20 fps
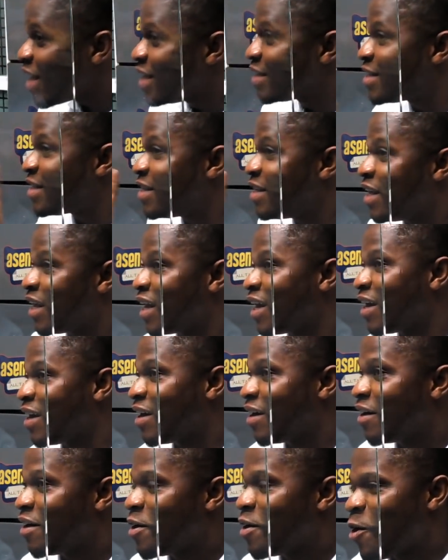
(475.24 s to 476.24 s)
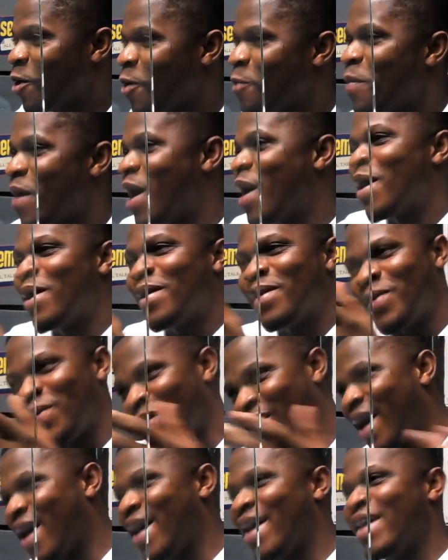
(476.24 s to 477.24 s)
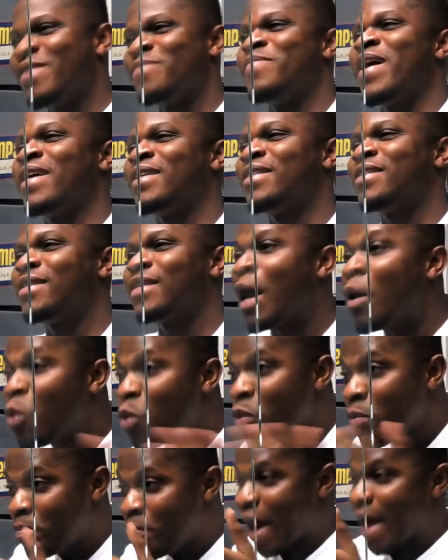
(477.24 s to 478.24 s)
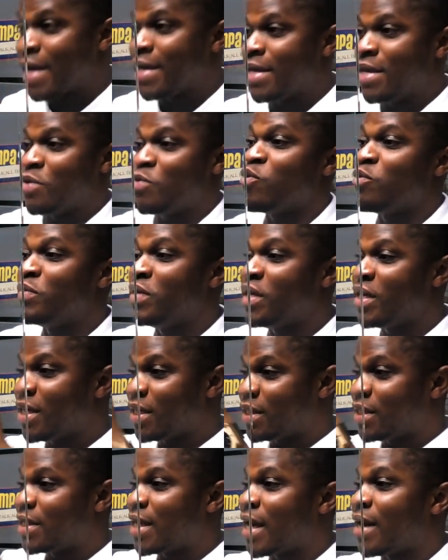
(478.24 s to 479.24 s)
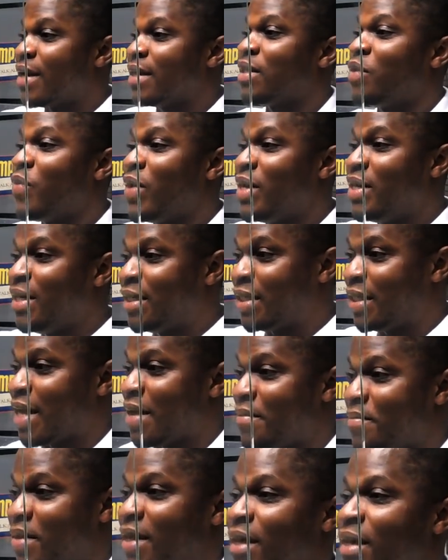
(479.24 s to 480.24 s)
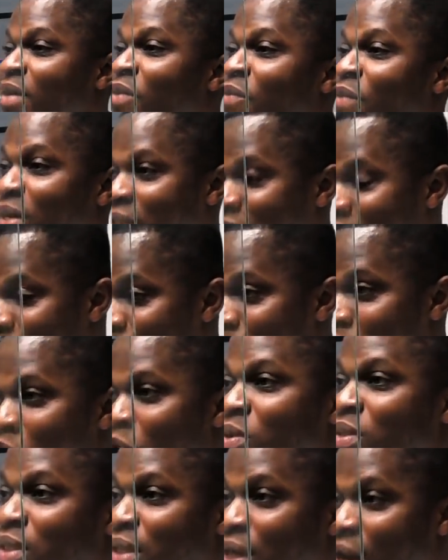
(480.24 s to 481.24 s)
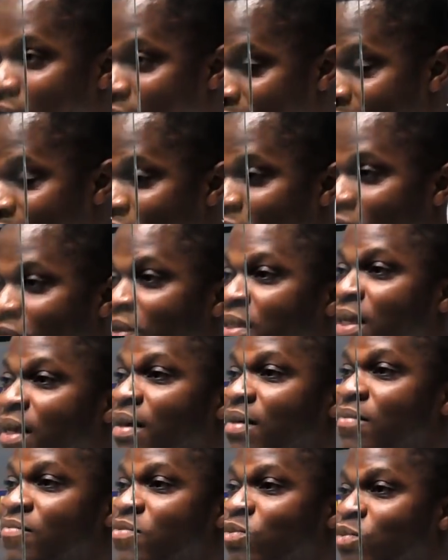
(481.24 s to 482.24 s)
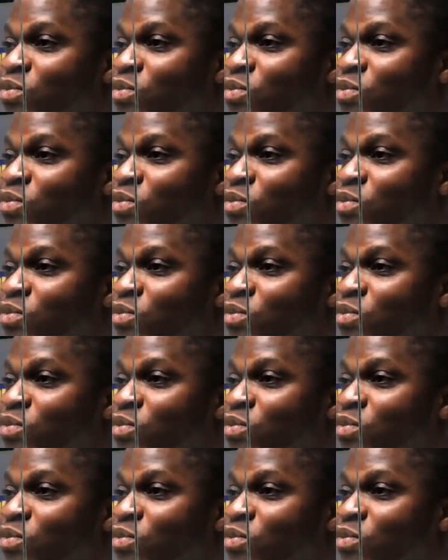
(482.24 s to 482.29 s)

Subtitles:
nsie. Oba or can Airbus. Ka oba ye communications director where the chairman was shebo 350 secondary